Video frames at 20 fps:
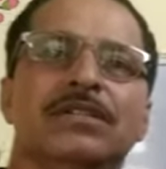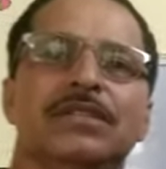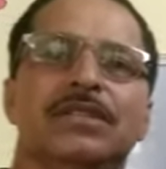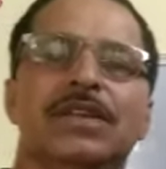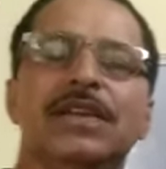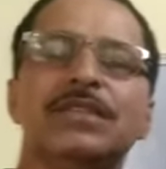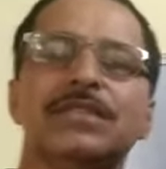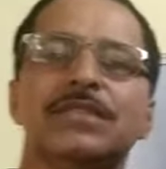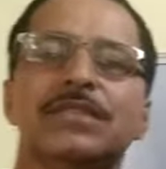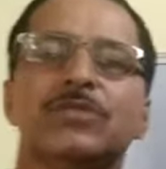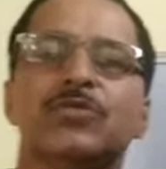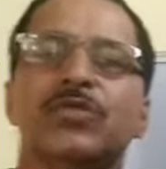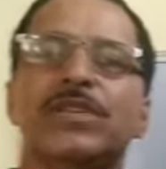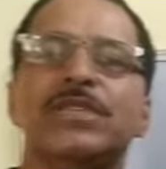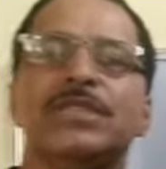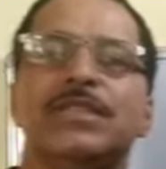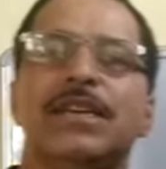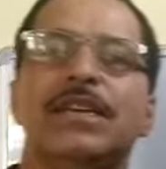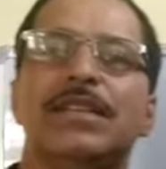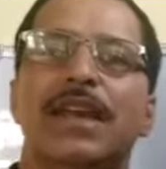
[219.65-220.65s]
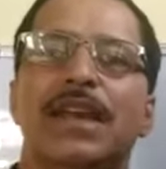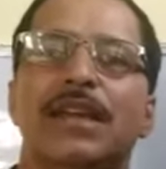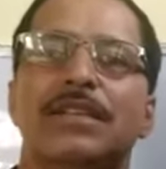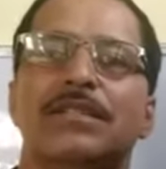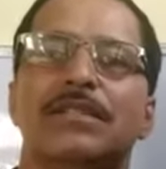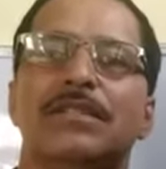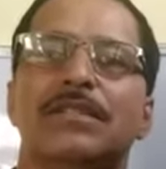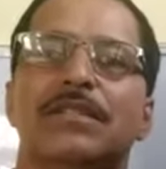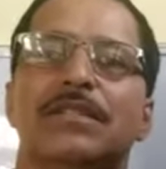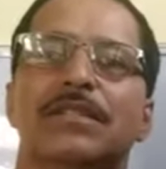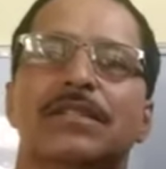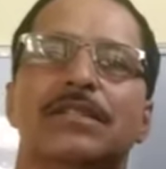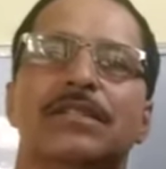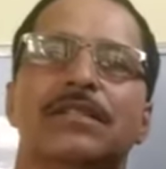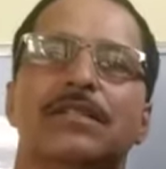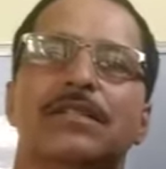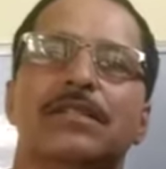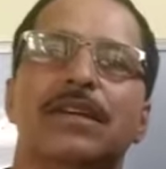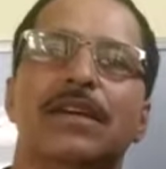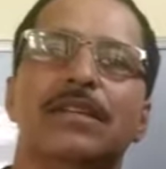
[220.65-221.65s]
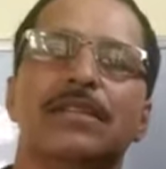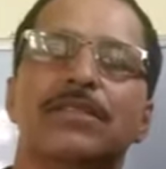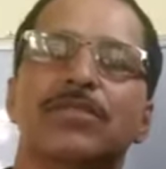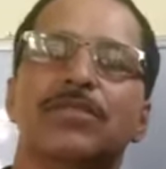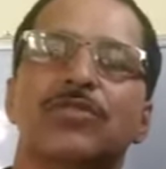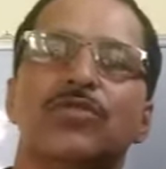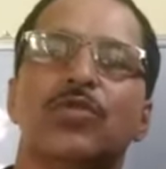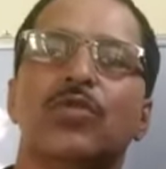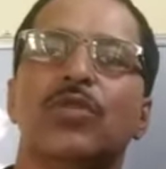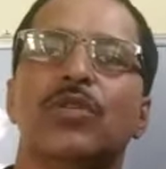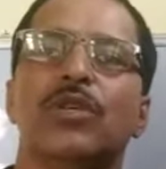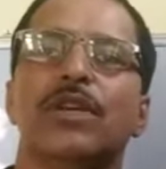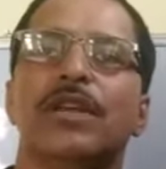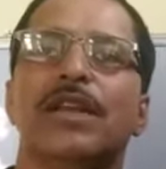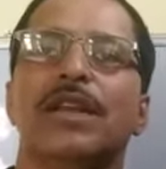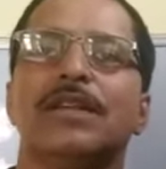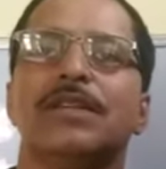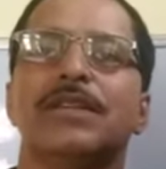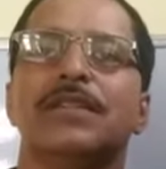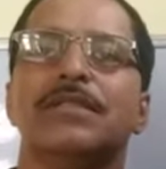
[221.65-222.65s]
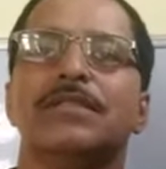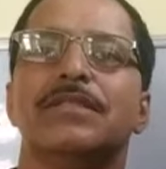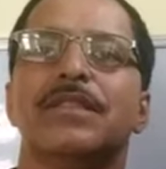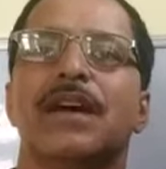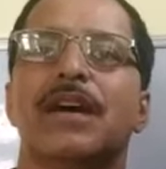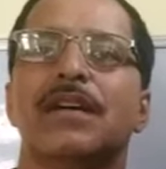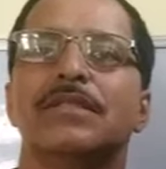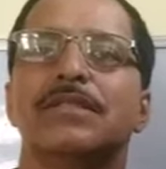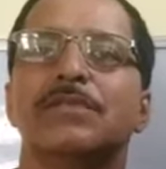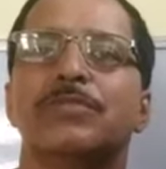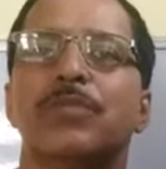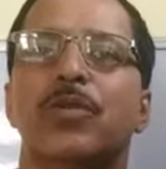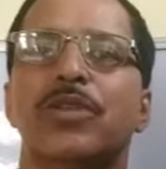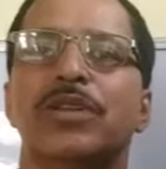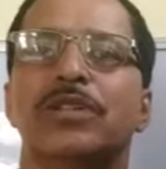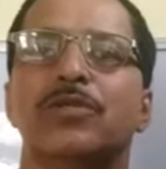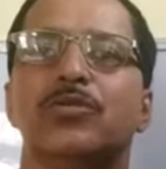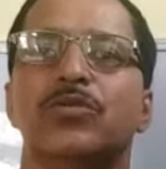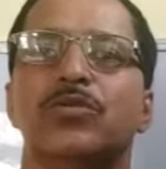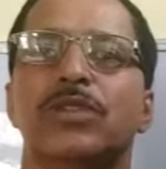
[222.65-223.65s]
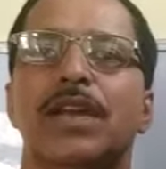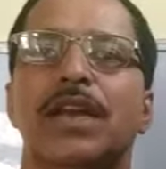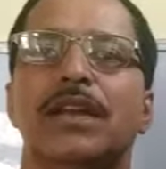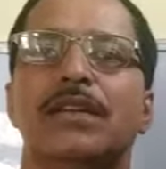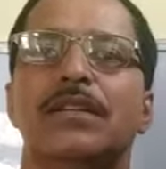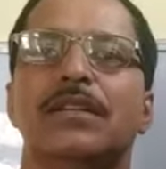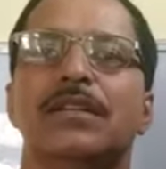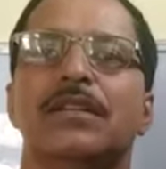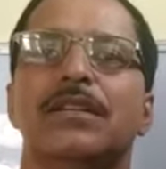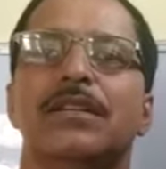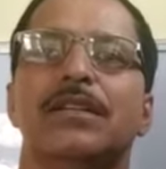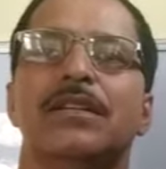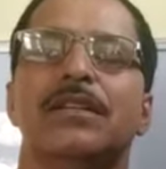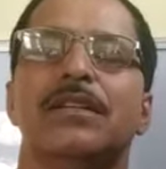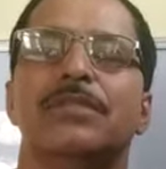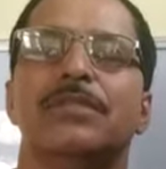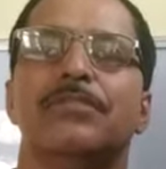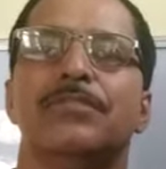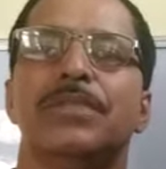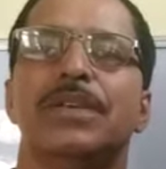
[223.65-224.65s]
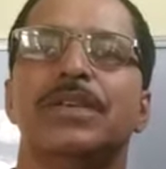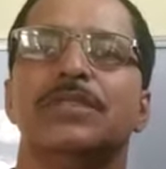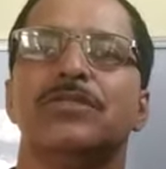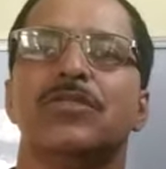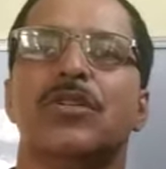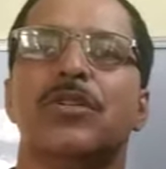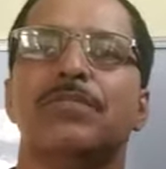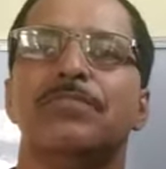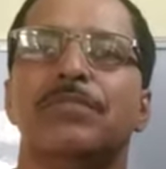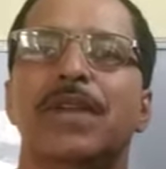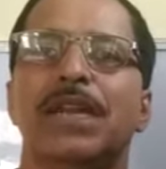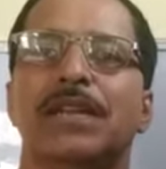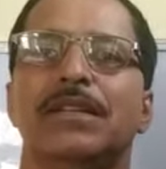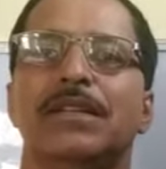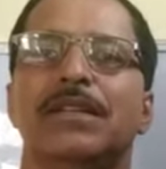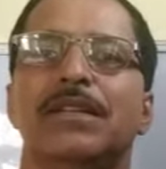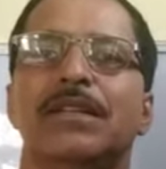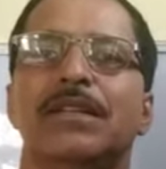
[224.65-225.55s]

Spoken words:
Thus we say that there is no electric charge flowing through that piece of metal,